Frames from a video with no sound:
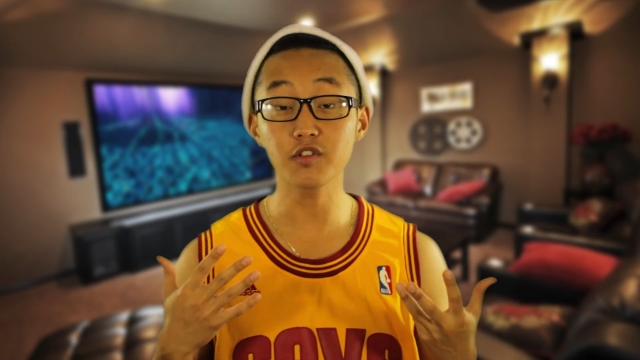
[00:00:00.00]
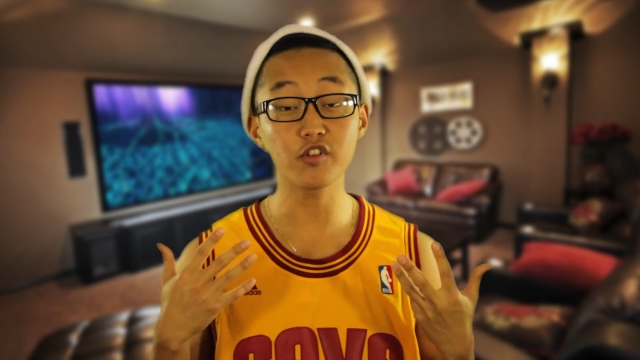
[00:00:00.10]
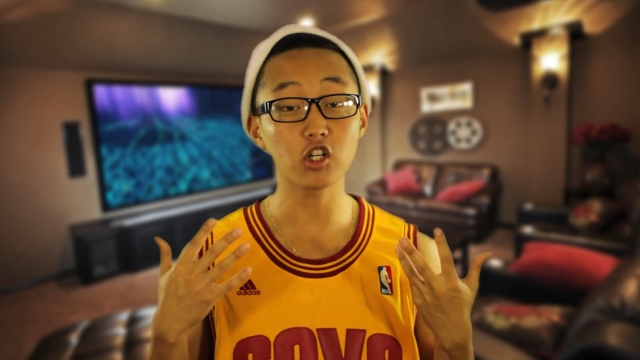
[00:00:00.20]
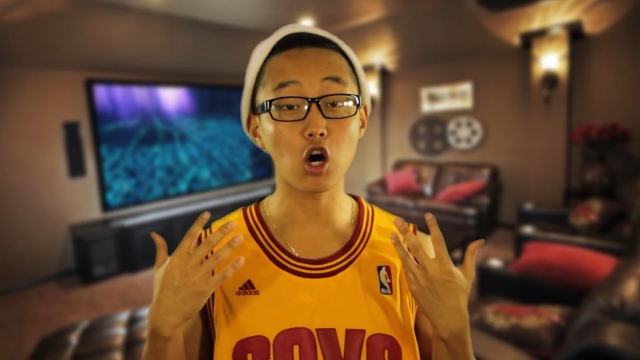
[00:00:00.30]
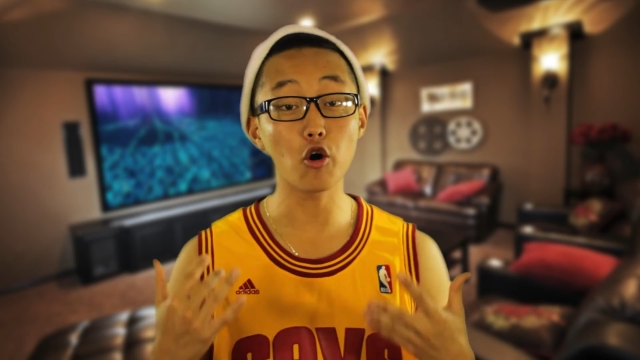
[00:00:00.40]
this
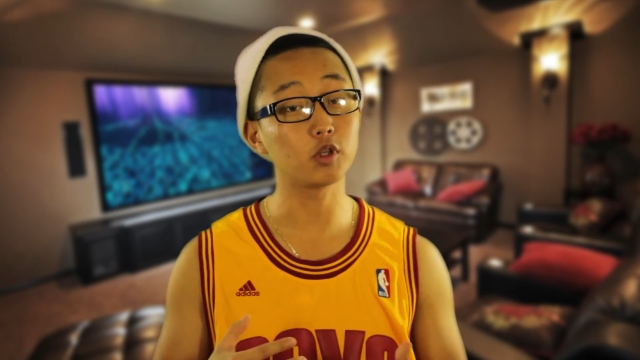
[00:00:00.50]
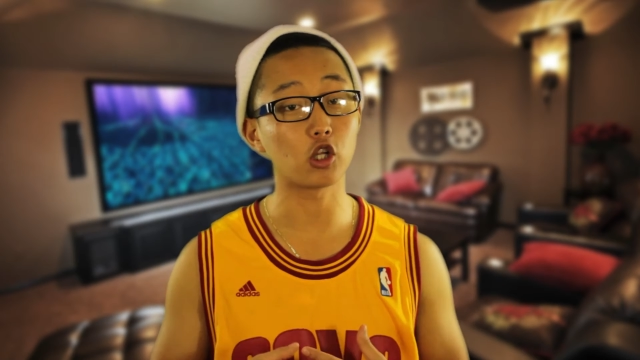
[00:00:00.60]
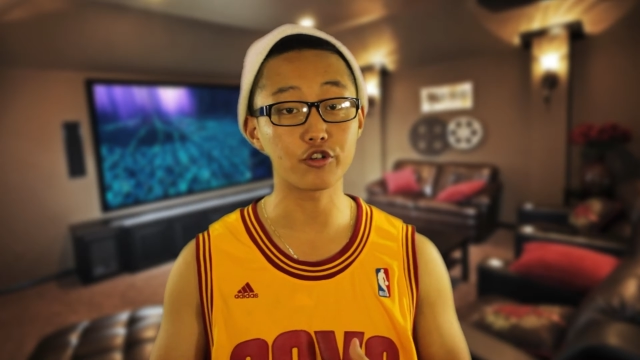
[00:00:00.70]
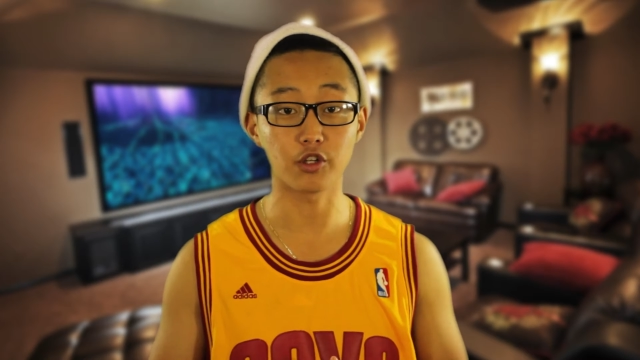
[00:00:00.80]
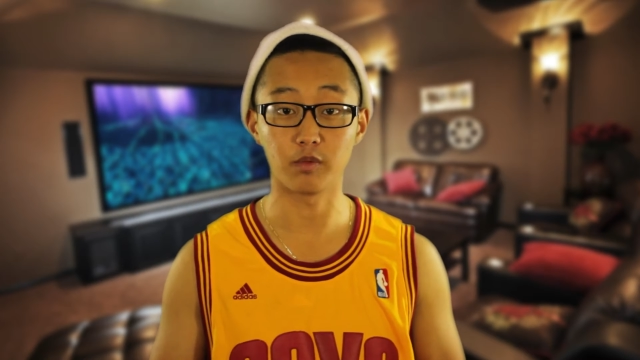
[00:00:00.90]
video and I hope
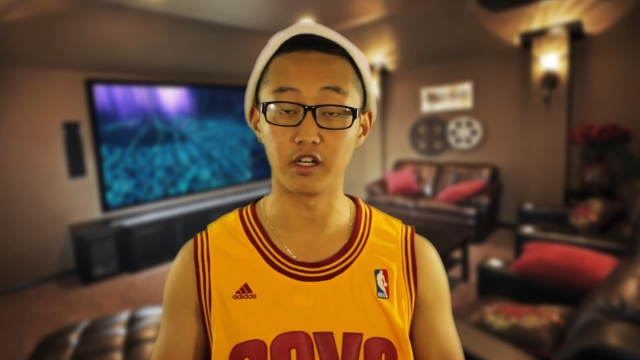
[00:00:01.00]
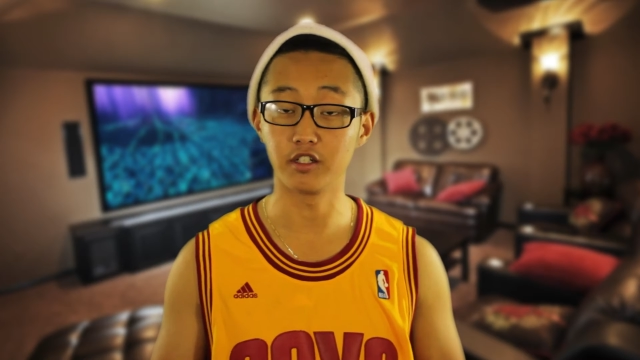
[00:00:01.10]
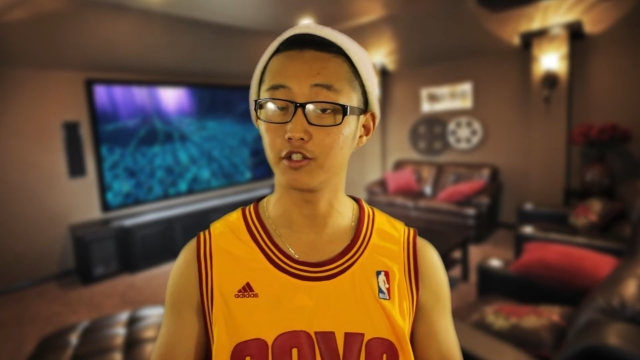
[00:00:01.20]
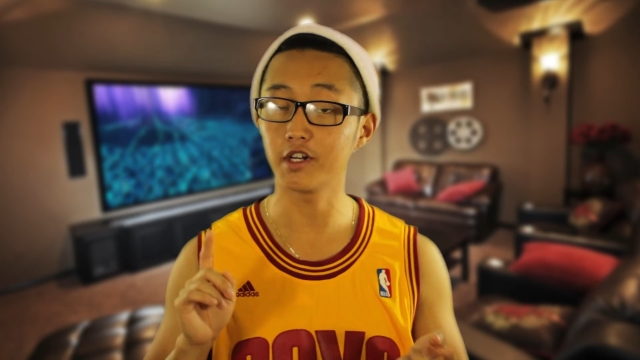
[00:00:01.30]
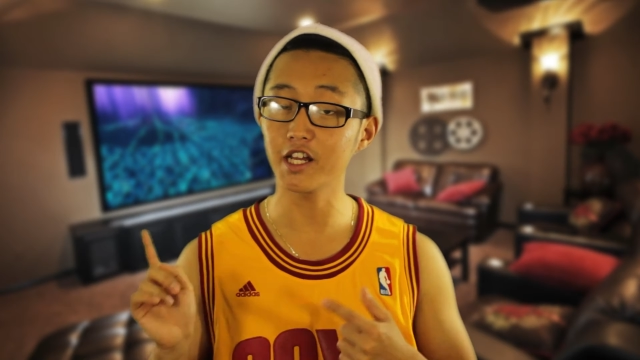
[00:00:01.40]
you learned
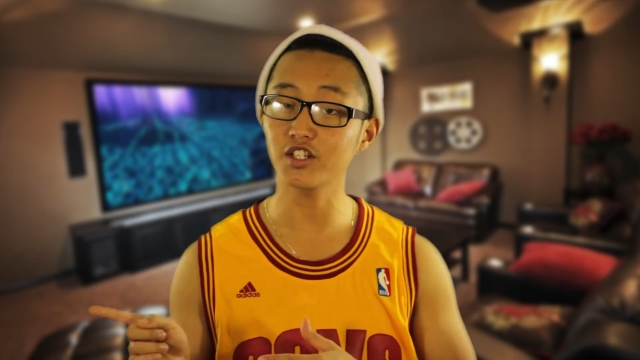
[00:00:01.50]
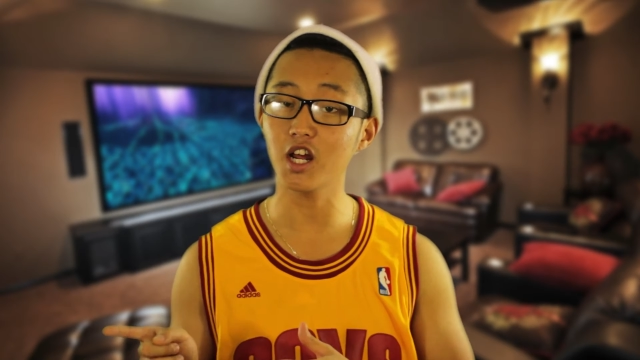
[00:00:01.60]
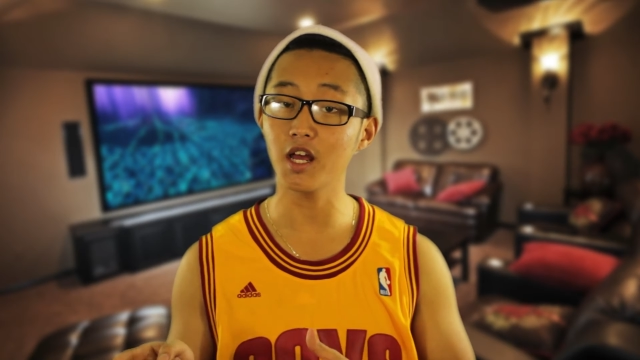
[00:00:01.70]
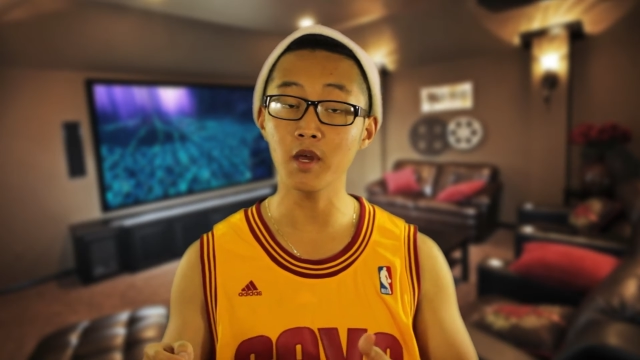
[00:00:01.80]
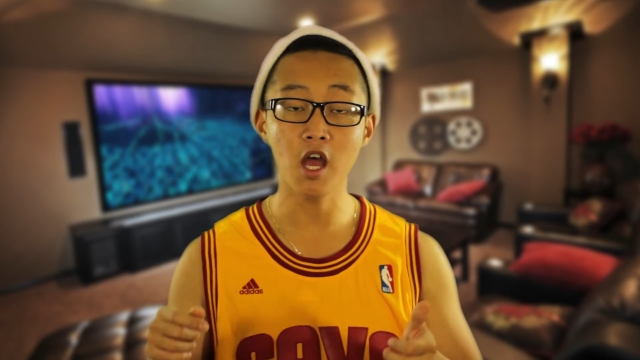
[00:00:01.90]
something. Until next
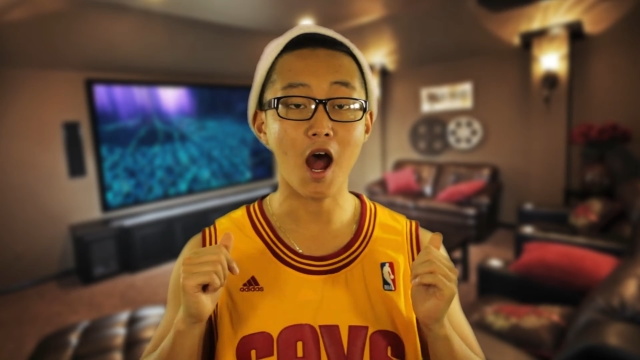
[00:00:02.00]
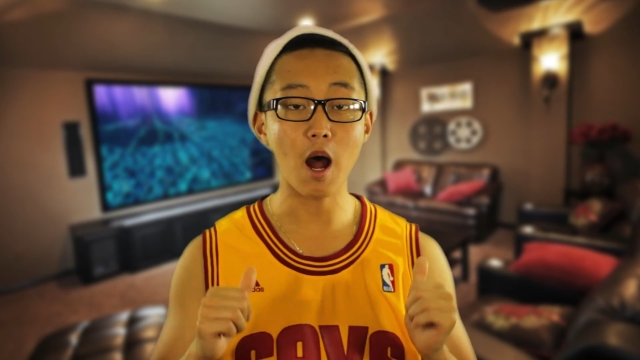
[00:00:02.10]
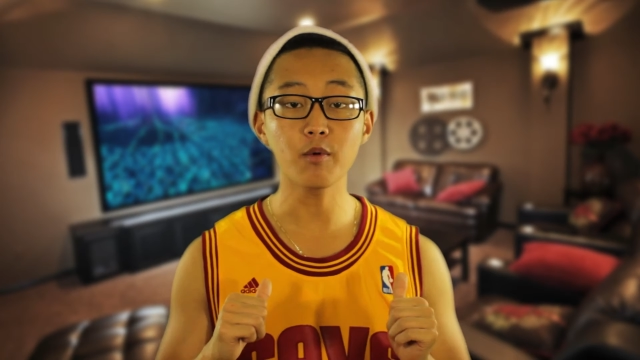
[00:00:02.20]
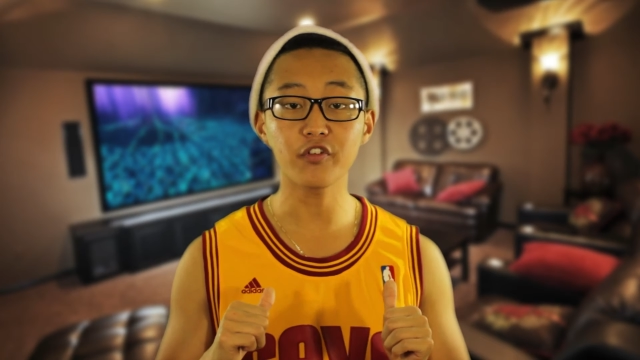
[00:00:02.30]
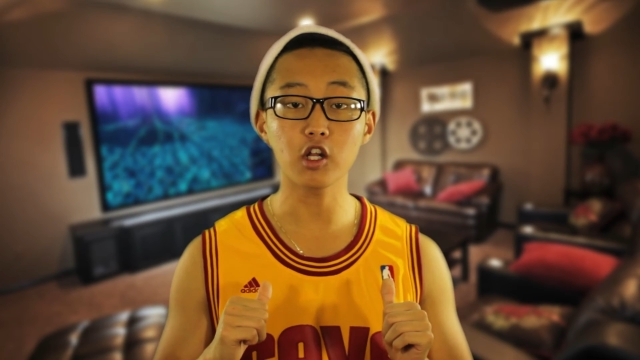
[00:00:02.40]
time,
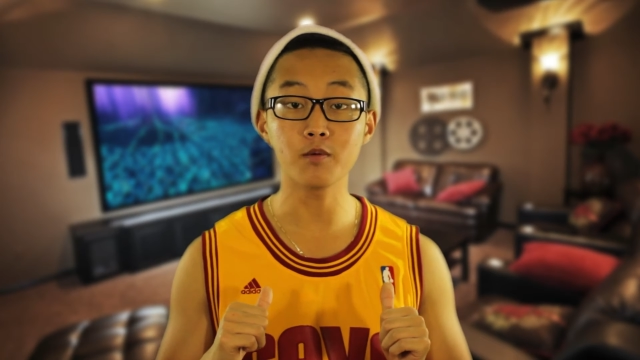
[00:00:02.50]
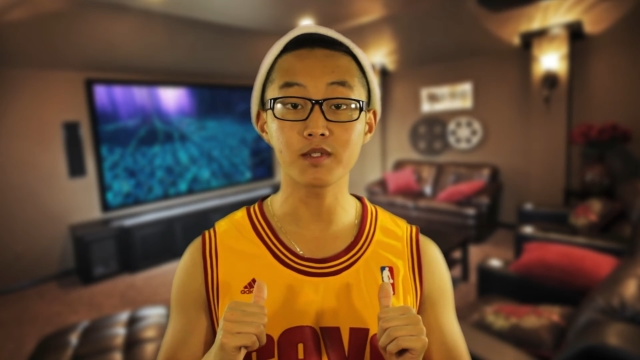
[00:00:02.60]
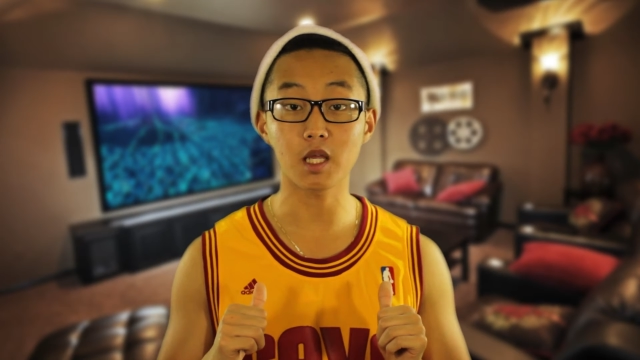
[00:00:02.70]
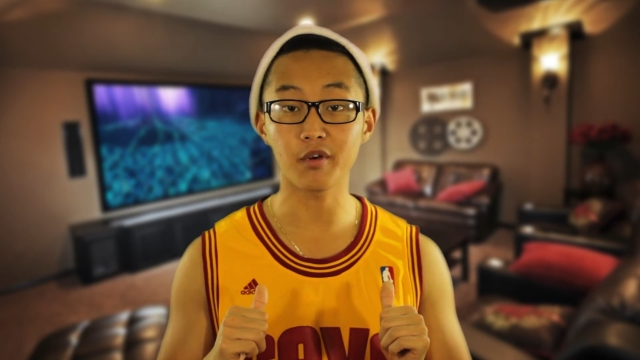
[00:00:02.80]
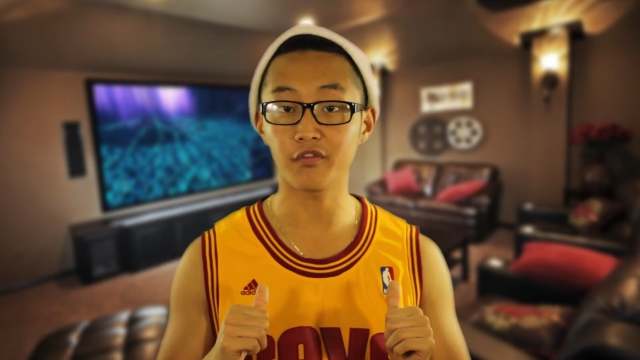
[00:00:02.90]
I'm your fellow
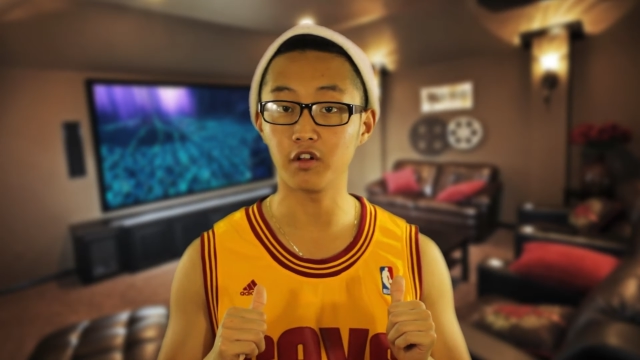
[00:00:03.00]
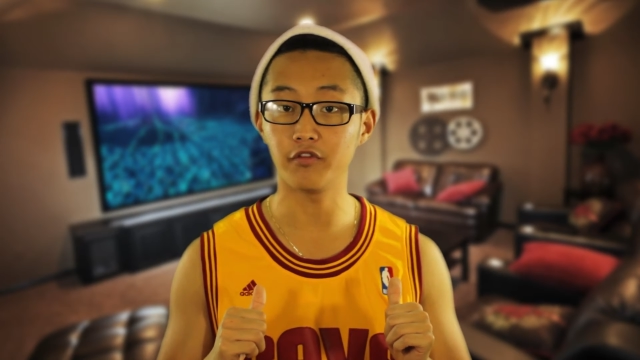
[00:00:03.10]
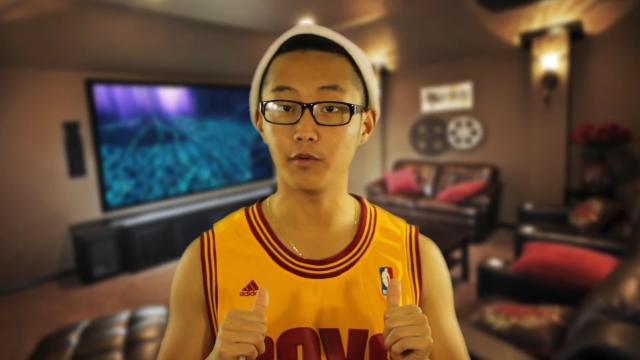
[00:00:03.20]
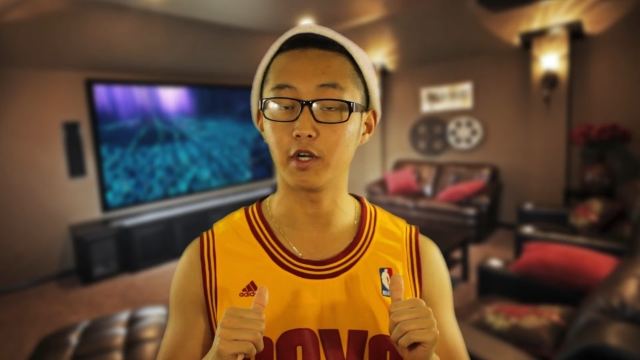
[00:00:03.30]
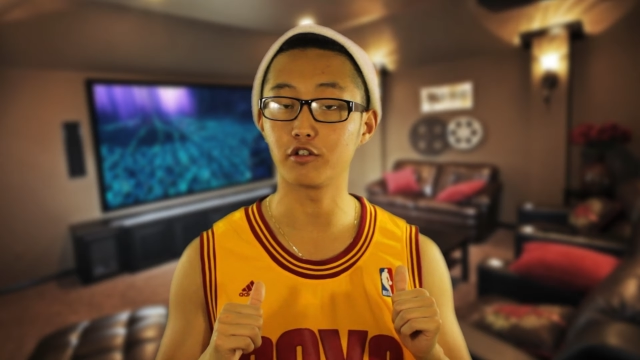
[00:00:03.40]
Homo sapien
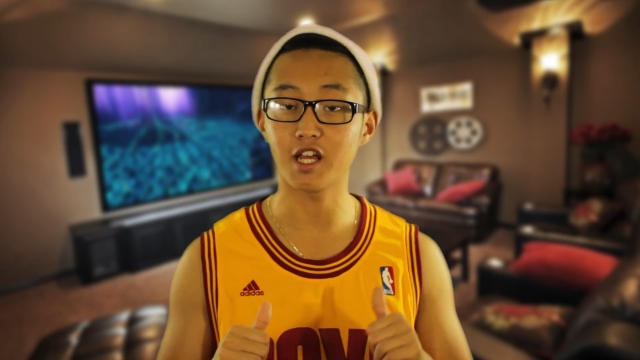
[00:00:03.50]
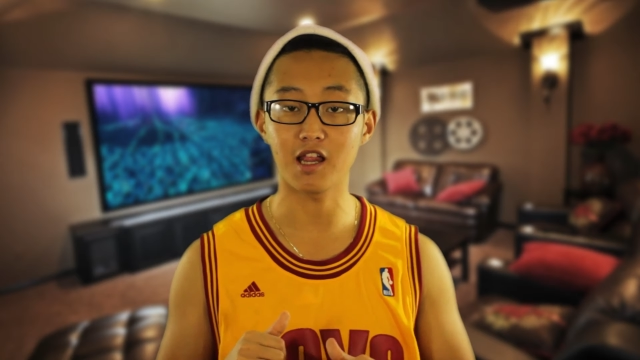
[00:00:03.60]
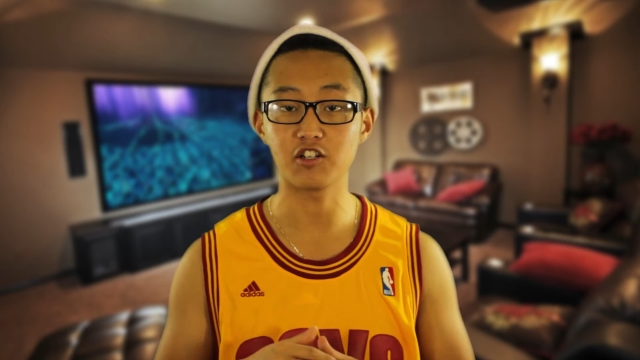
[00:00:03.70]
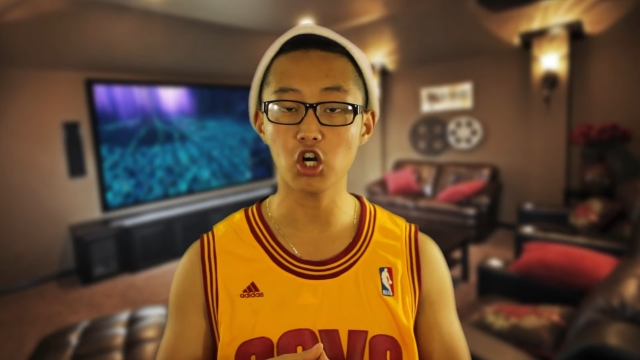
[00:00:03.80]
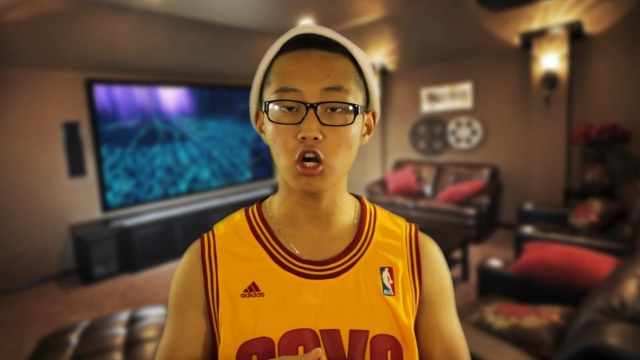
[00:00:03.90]
fellow filmmaker,
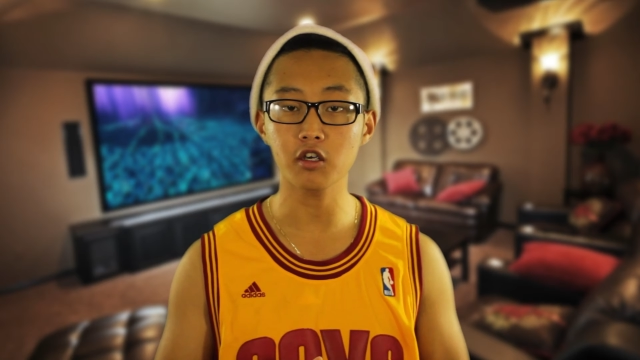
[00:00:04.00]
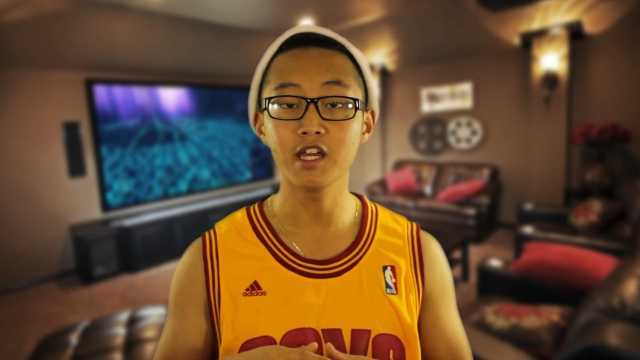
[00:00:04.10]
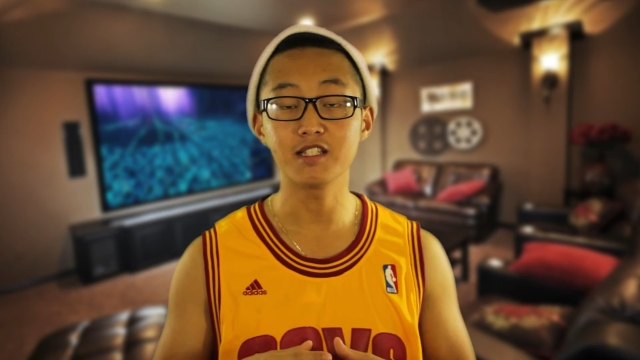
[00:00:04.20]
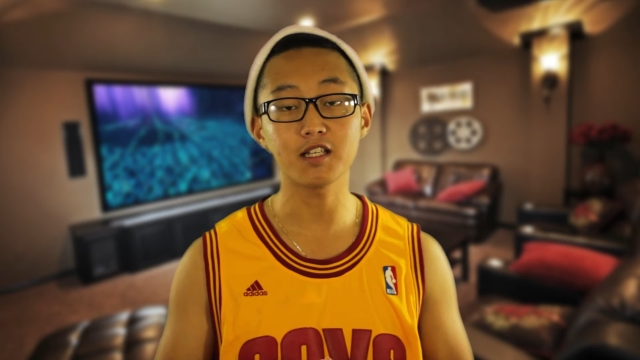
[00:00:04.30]
Dallin Zhang.